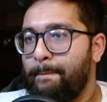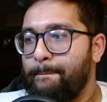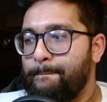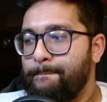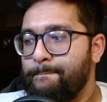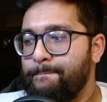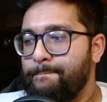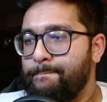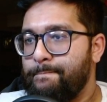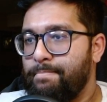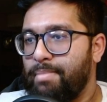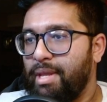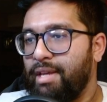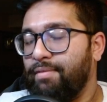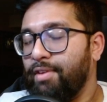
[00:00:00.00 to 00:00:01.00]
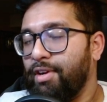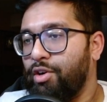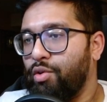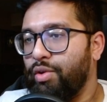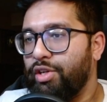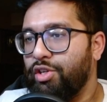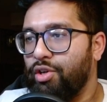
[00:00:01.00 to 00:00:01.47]
Mm, even a
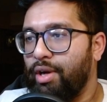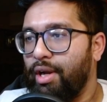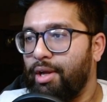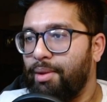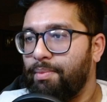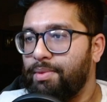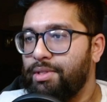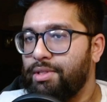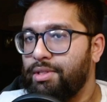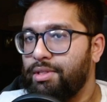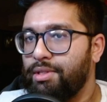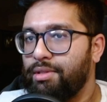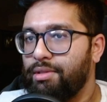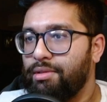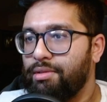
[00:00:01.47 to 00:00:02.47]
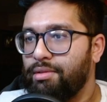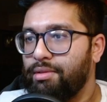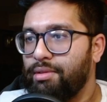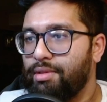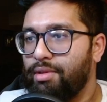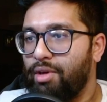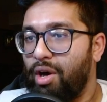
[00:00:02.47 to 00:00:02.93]
creature helps.
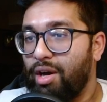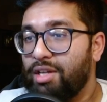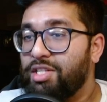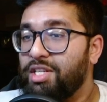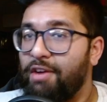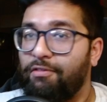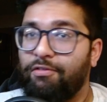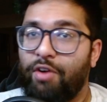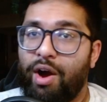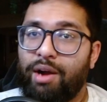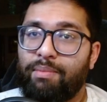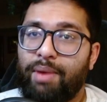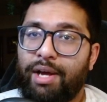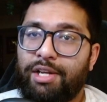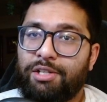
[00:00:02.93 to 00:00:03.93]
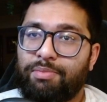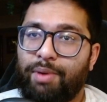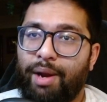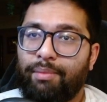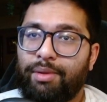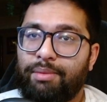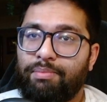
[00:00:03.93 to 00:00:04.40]
Honestly, a Frogmite is
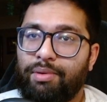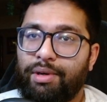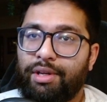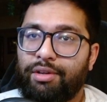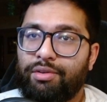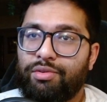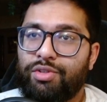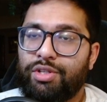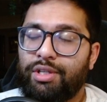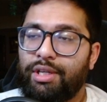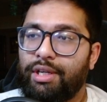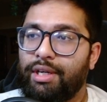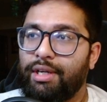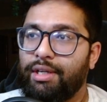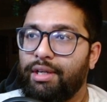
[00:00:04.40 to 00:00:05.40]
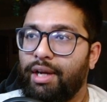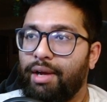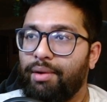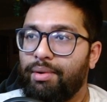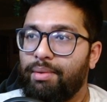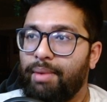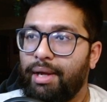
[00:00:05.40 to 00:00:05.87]
probably pretty Gucci here. I
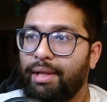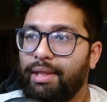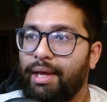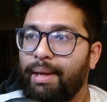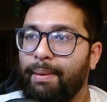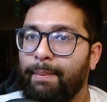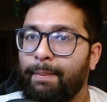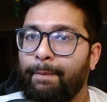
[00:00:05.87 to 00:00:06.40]
wouldn't mind that.